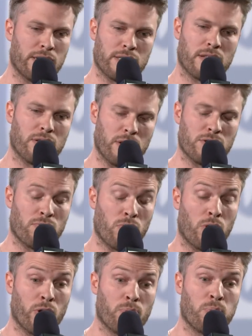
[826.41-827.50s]
it's the
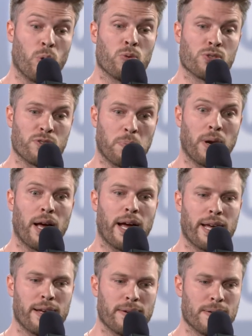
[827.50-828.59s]
role you're born to
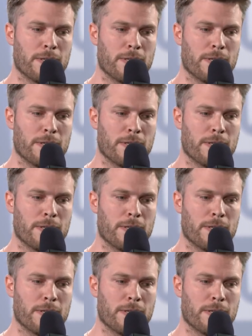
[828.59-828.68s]
play.